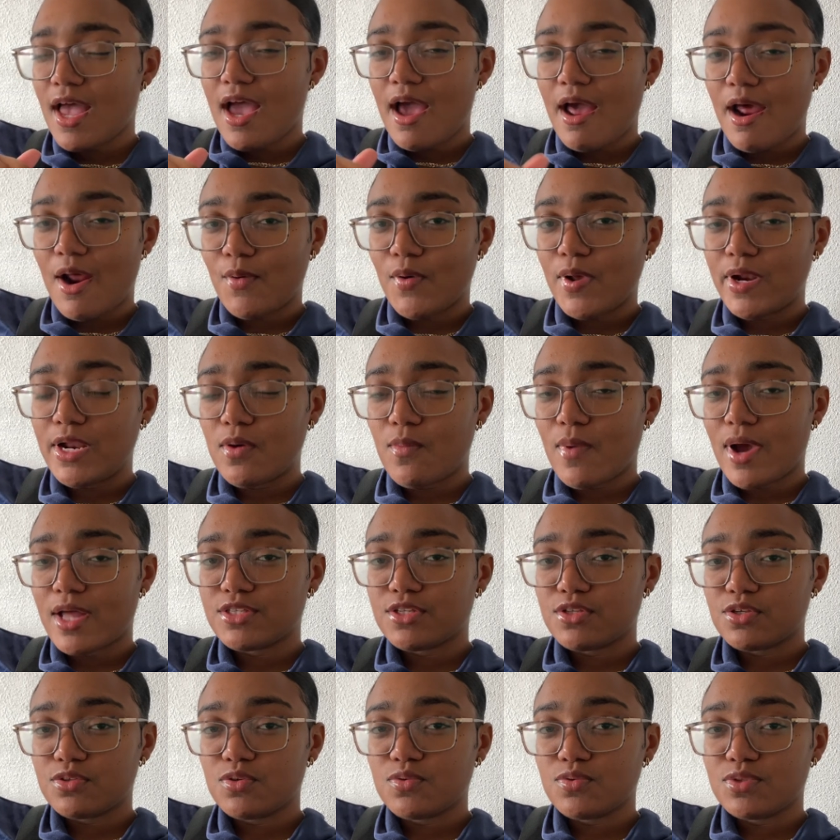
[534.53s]
I really
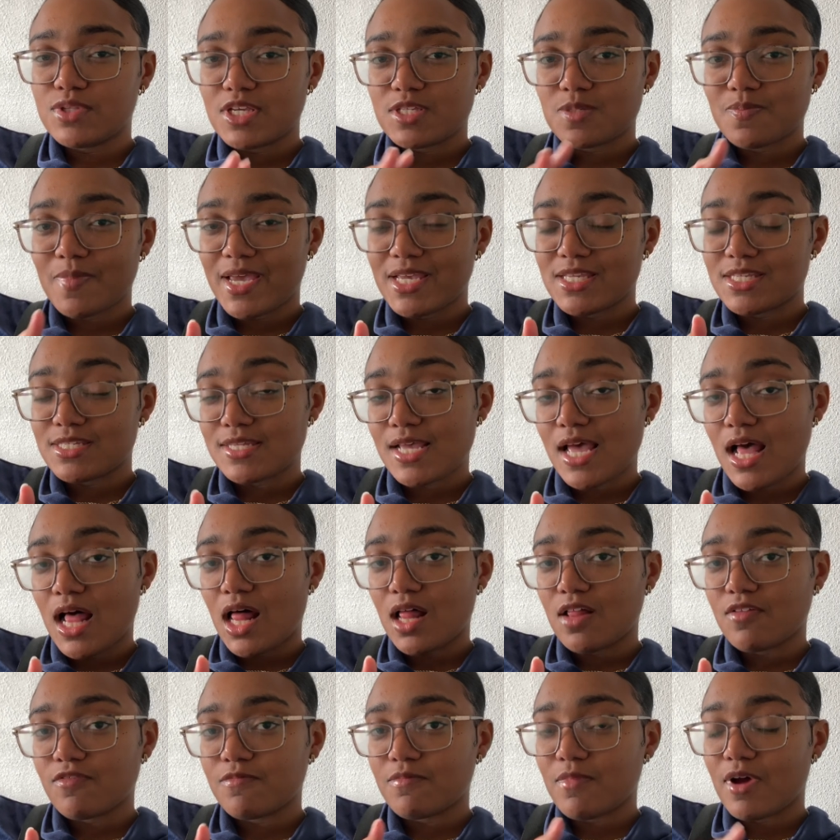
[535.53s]
wanted to do this
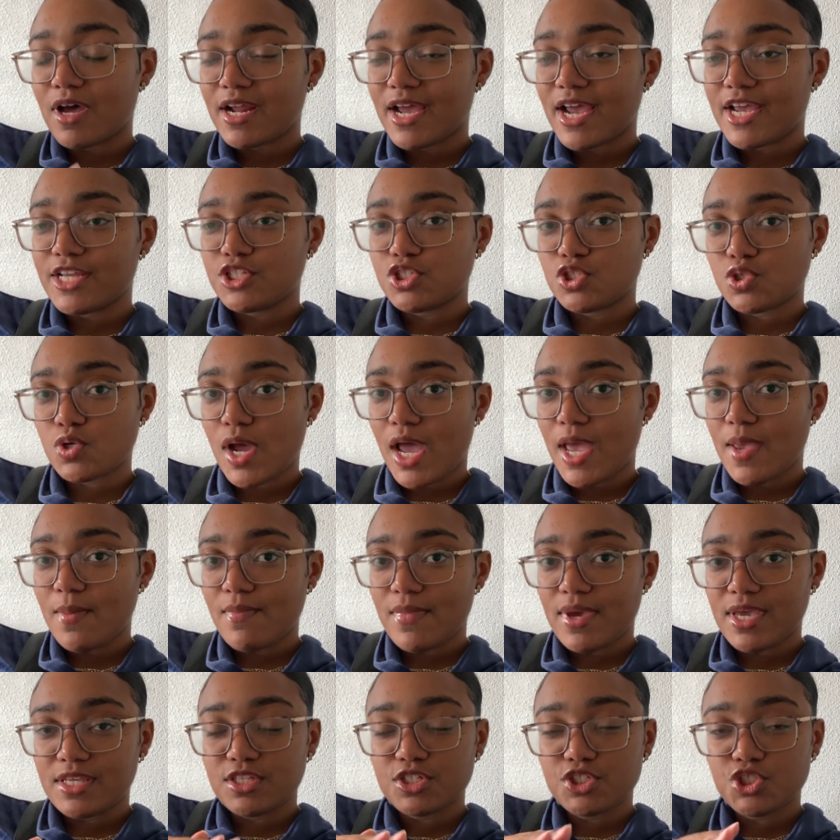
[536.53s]
myself, but I tried to
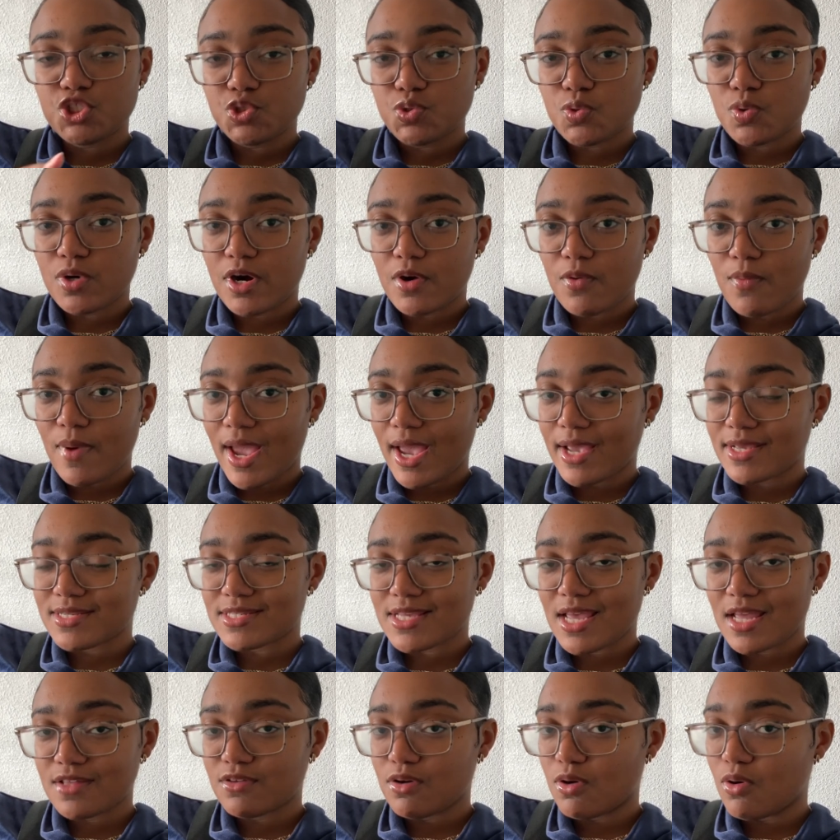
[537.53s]
make the sugar wax
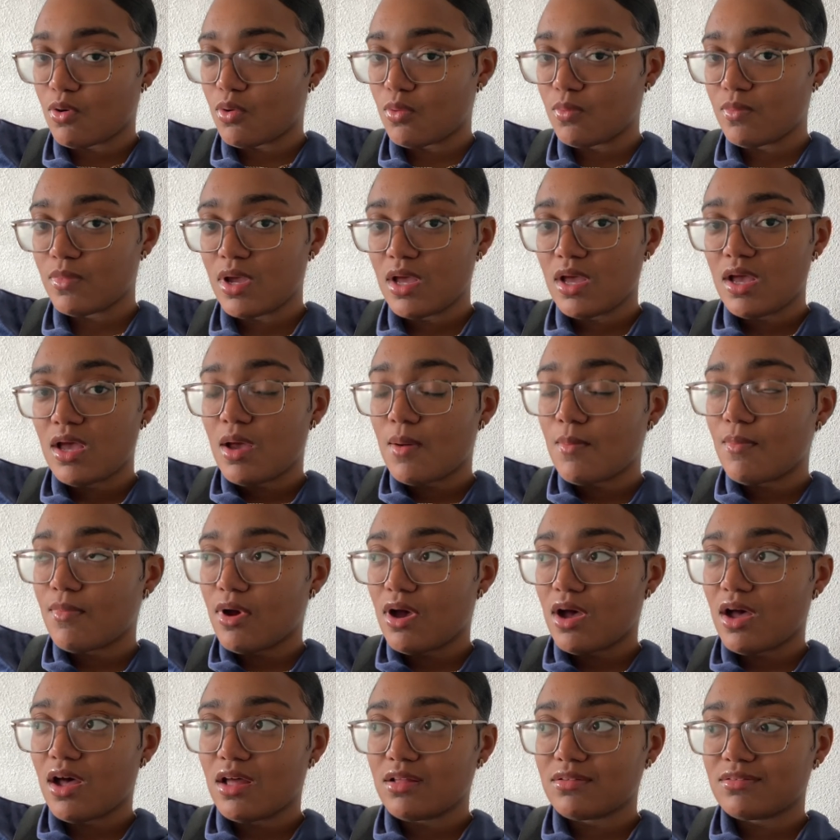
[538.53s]
at home,
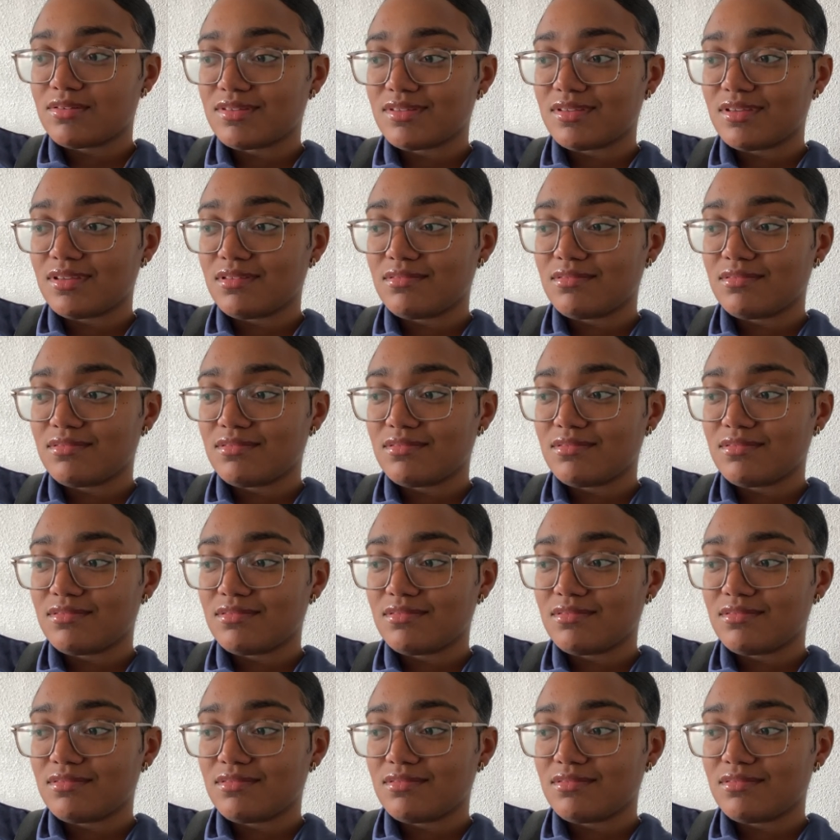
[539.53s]
but